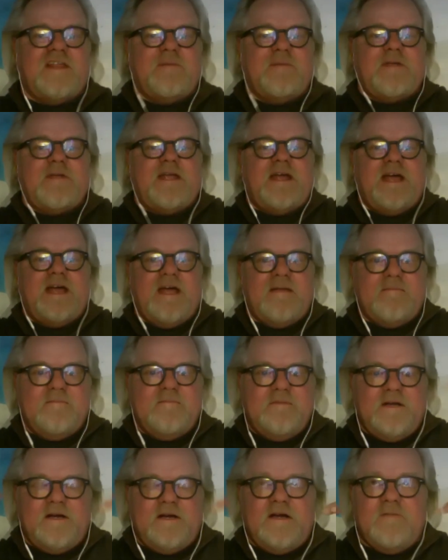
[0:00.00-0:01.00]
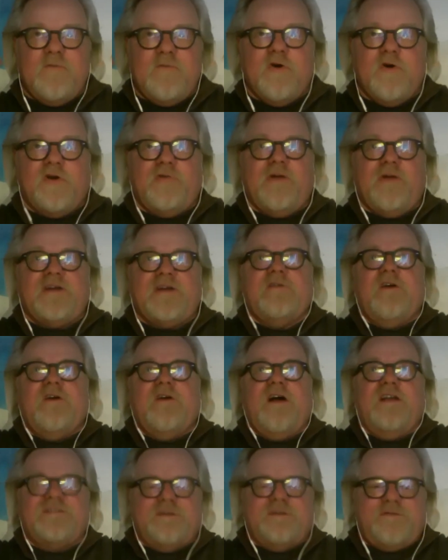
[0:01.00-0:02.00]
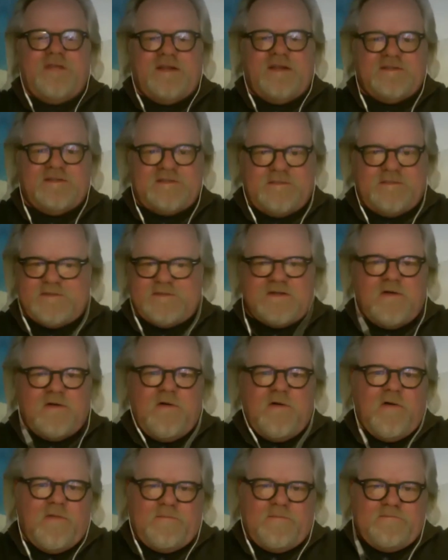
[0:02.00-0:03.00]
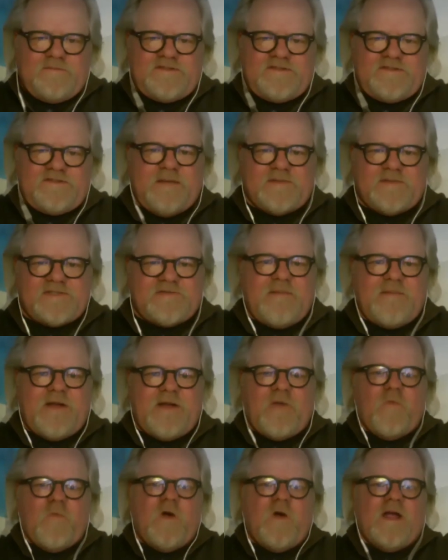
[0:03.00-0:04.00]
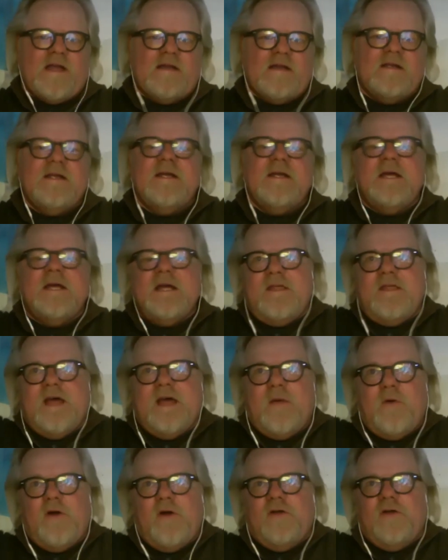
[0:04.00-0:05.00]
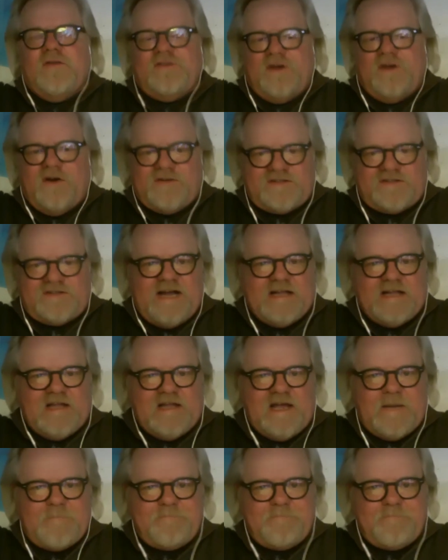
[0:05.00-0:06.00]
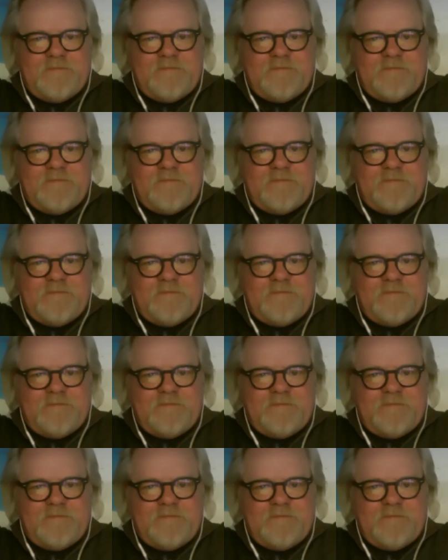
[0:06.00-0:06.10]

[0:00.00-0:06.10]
Then we had uh, more grid cloths and things. It was the whole set was surrounded by white. That was our skylight.